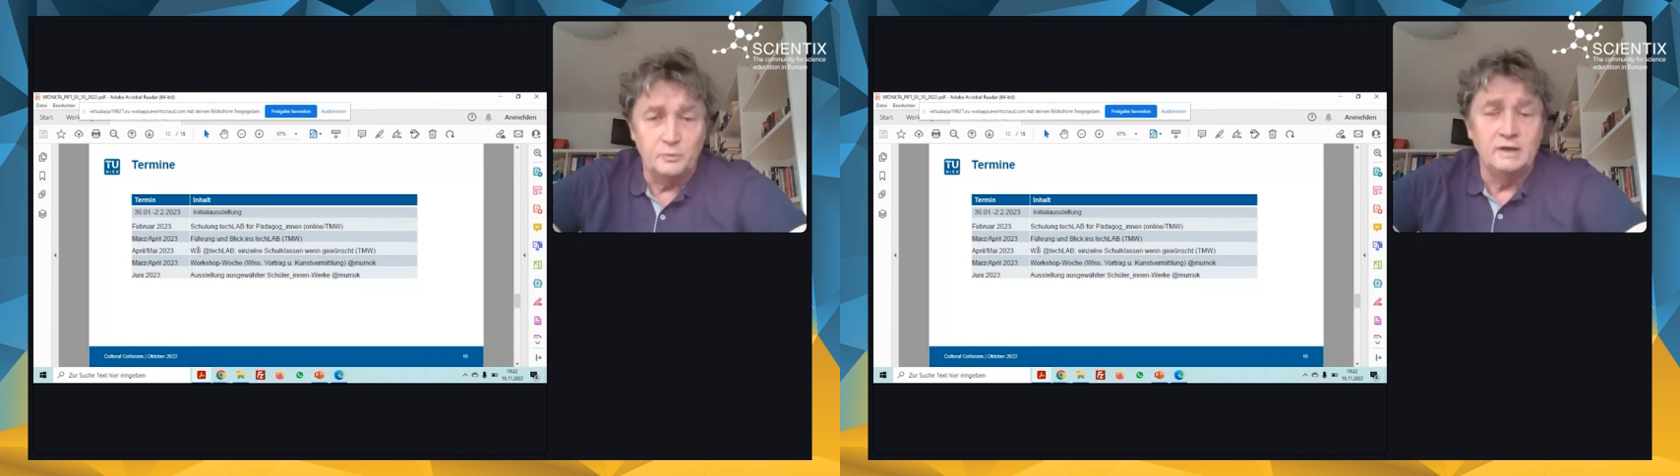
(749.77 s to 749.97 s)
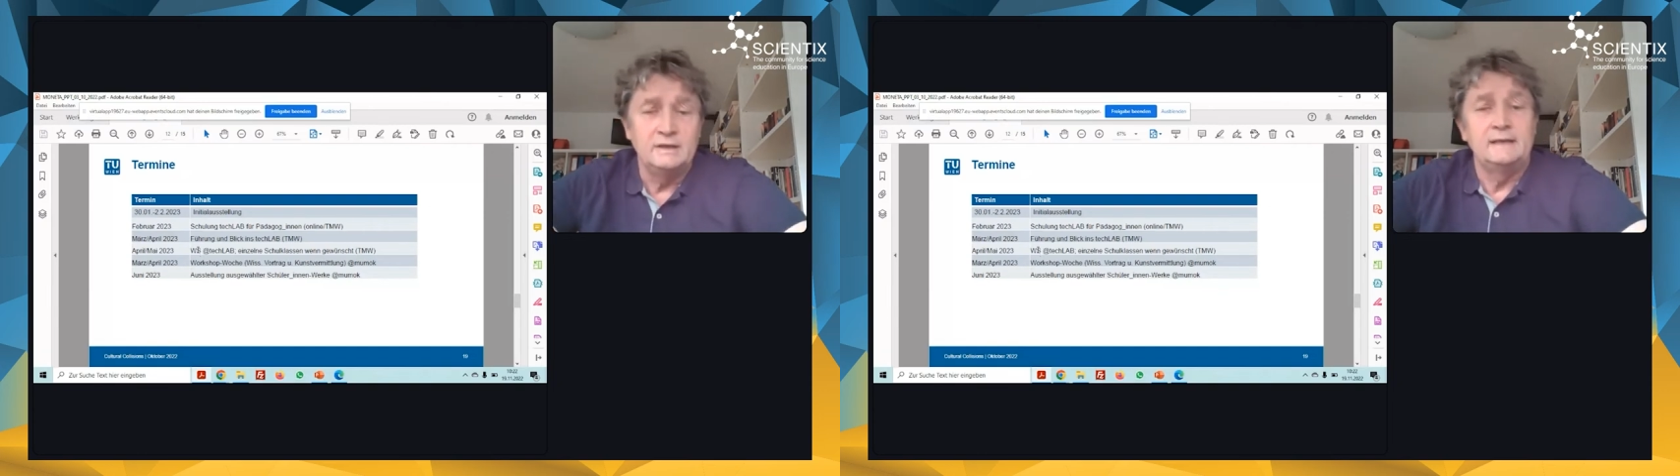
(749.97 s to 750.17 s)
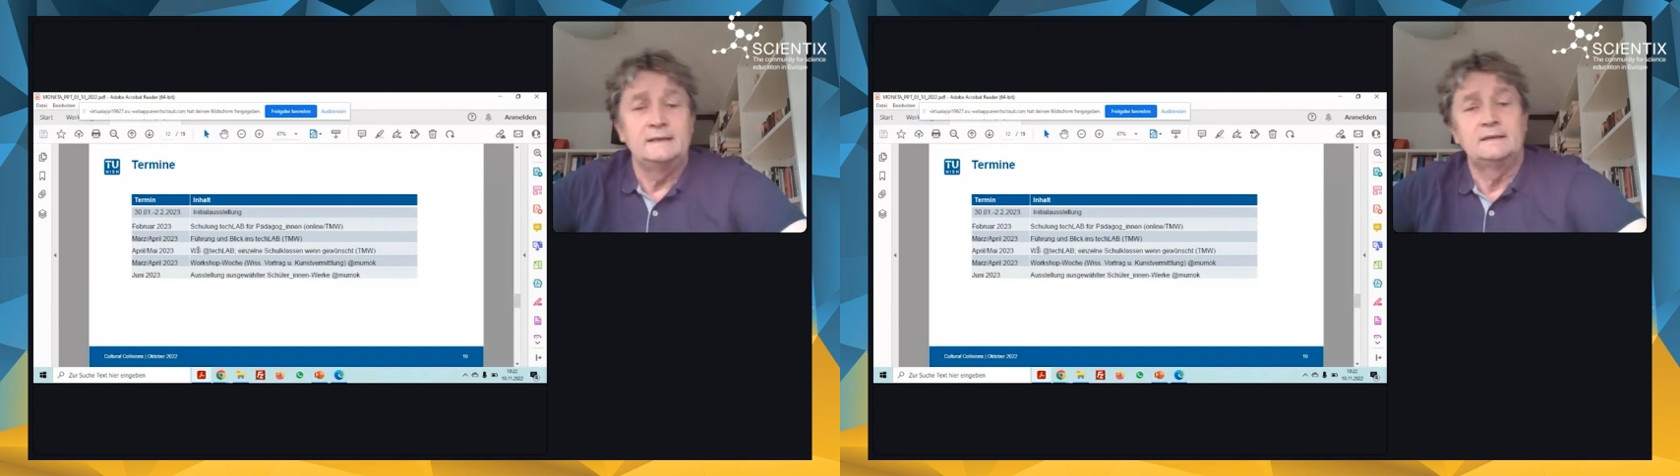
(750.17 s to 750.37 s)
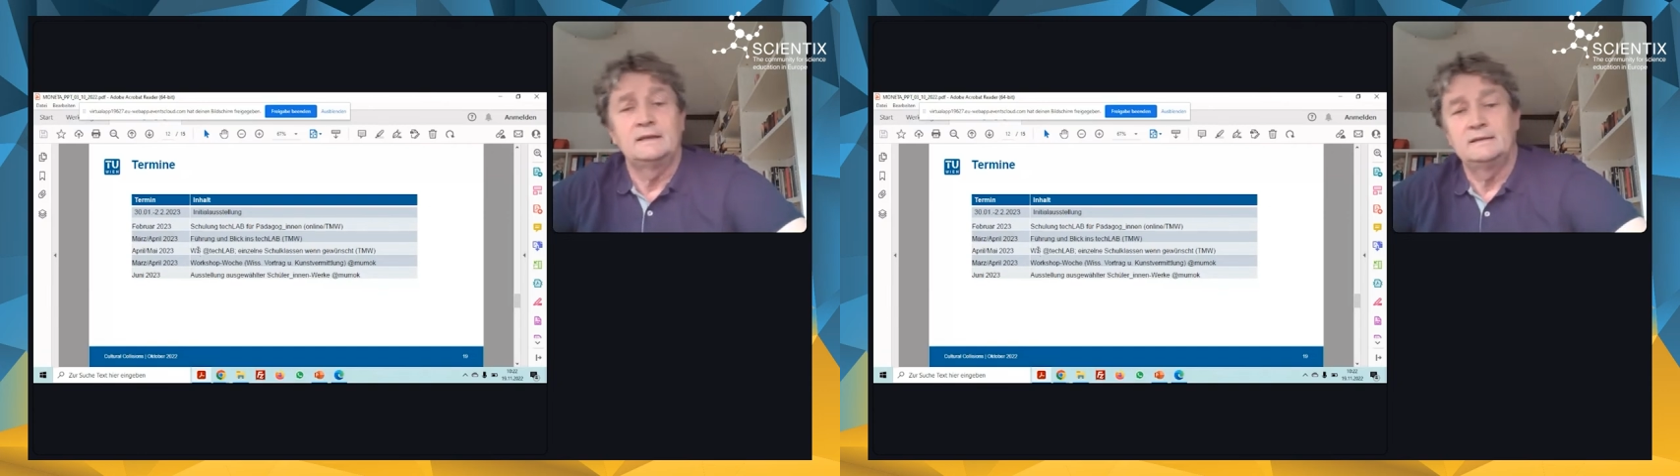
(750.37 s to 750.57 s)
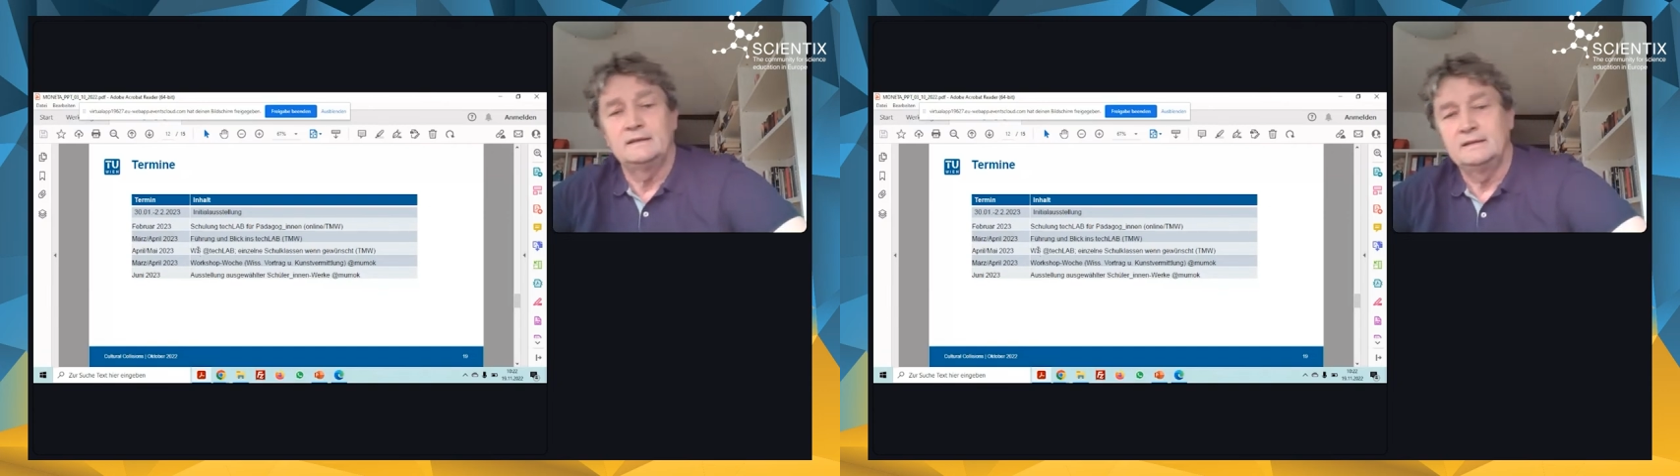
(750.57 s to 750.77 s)
one end
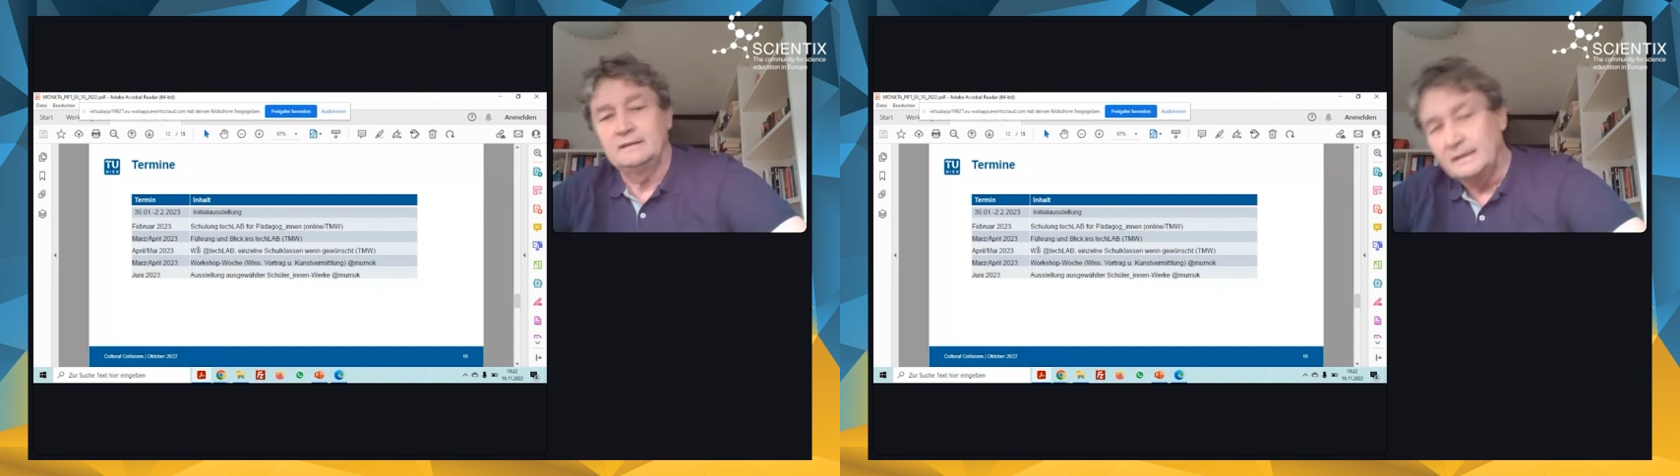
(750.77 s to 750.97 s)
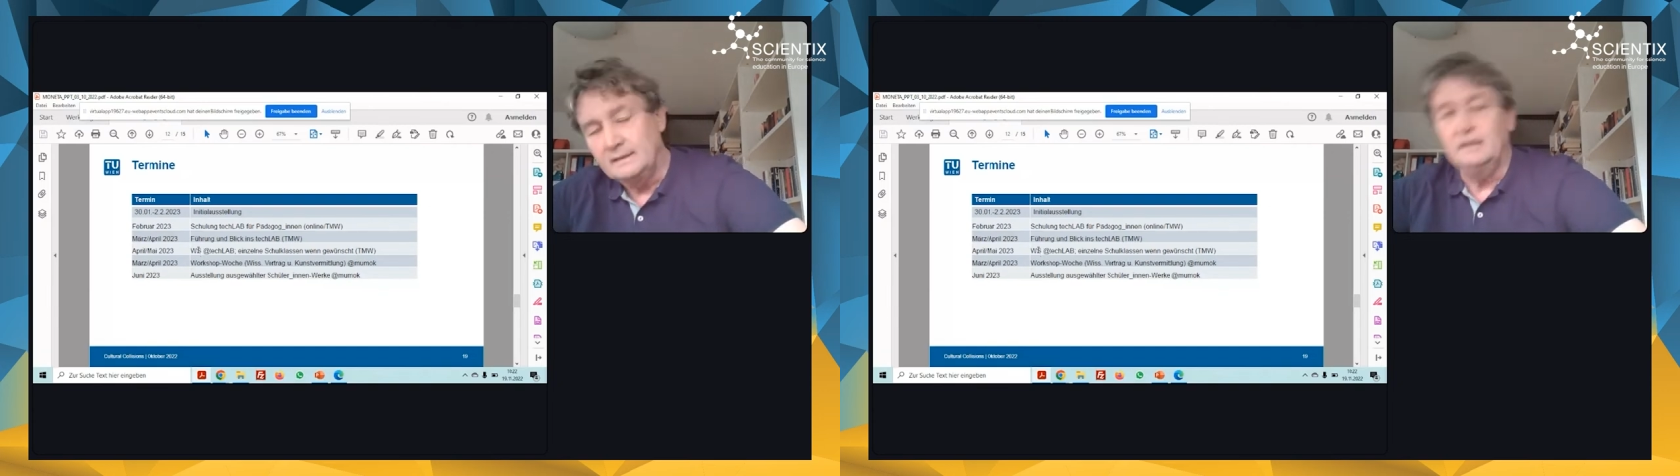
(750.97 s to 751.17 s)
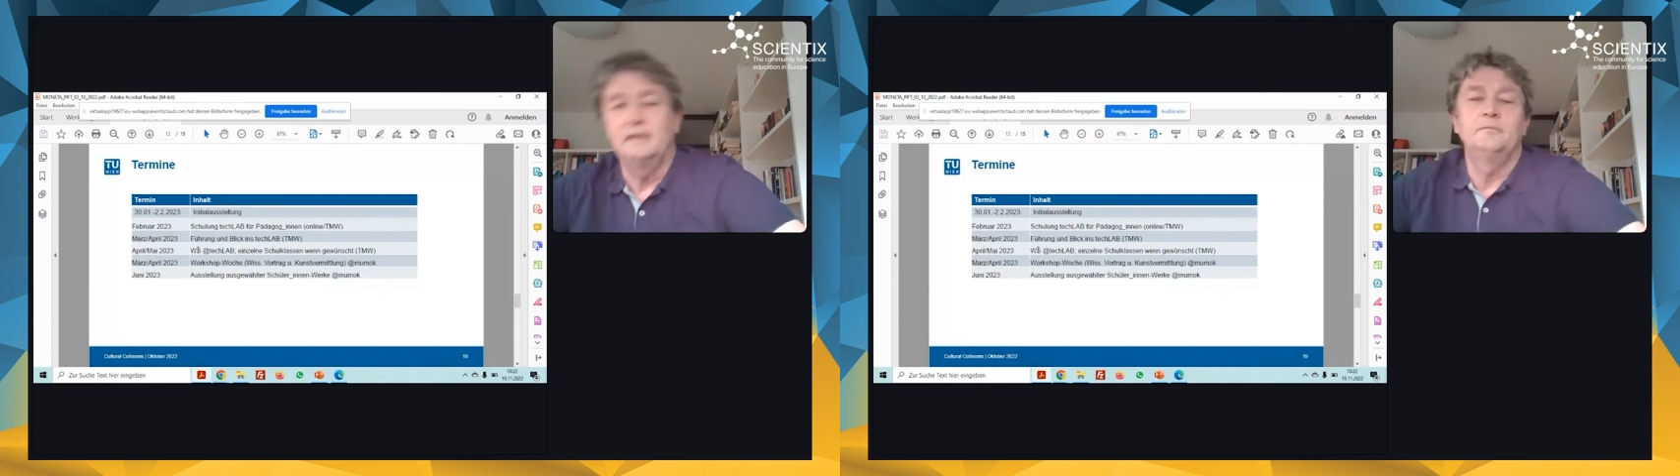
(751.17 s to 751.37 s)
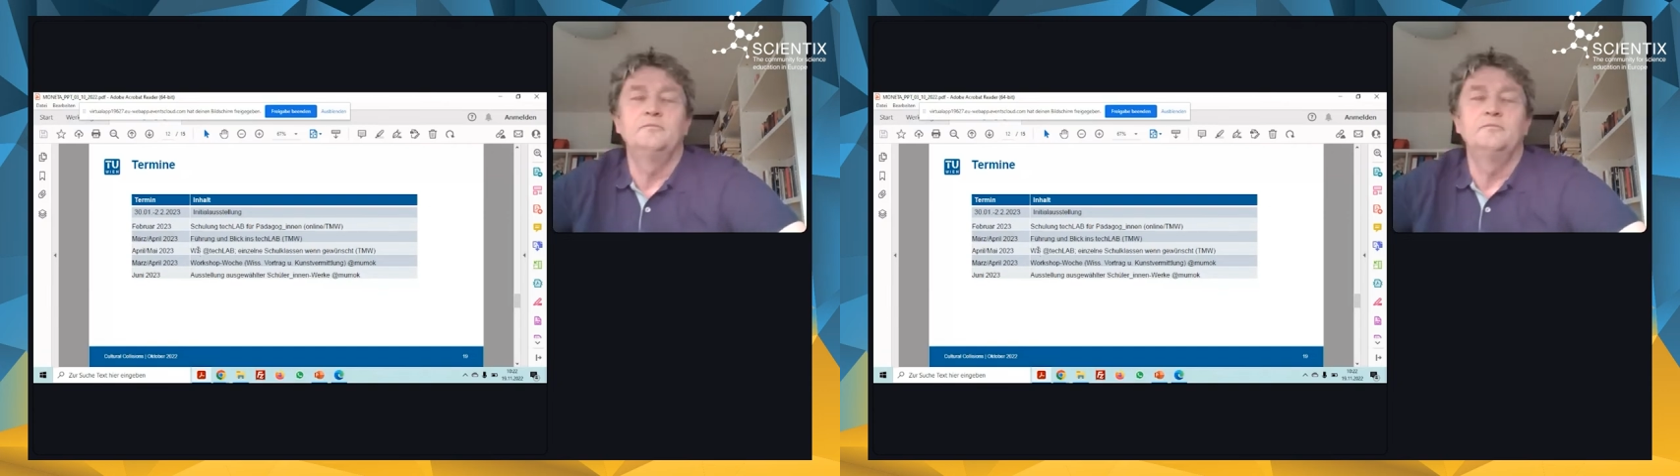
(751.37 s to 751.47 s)
at the Technical